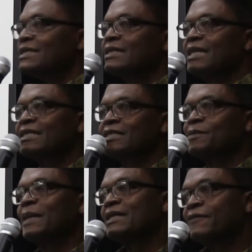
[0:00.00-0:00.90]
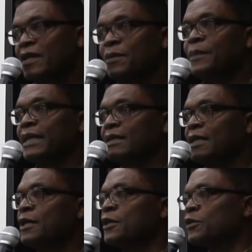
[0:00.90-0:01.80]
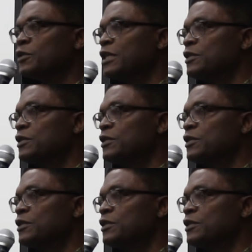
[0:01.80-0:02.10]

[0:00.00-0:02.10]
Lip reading: just elections, but development, good